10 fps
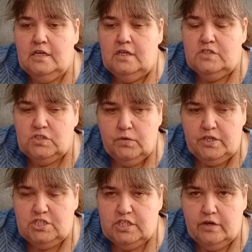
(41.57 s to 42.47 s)

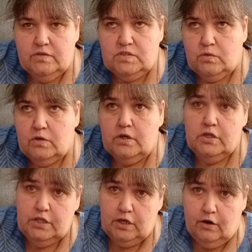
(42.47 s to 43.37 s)
storage totes or
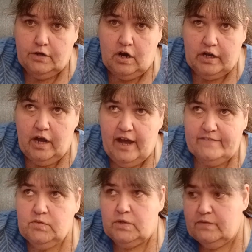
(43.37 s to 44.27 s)
the yarn
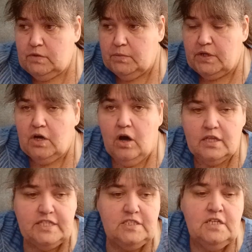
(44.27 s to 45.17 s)
archives or whatever you want to
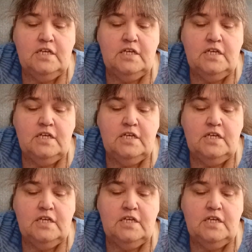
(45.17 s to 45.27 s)
call it,